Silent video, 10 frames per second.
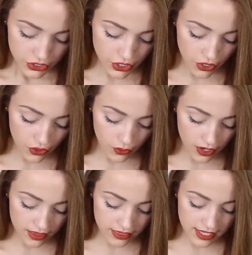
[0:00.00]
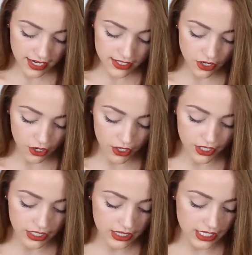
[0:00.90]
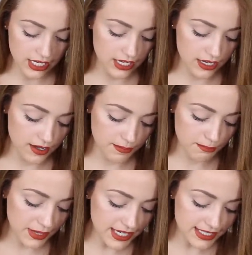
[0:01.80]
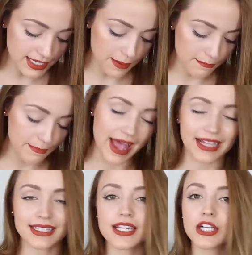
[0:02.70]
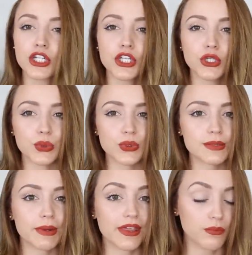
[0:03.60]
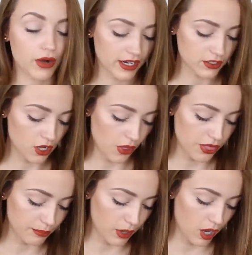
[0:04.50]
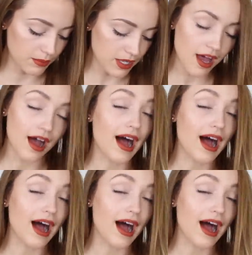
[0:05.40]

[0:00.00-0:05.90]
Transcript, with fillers: So these are the Meet Matte Hues by the brand called The Balm.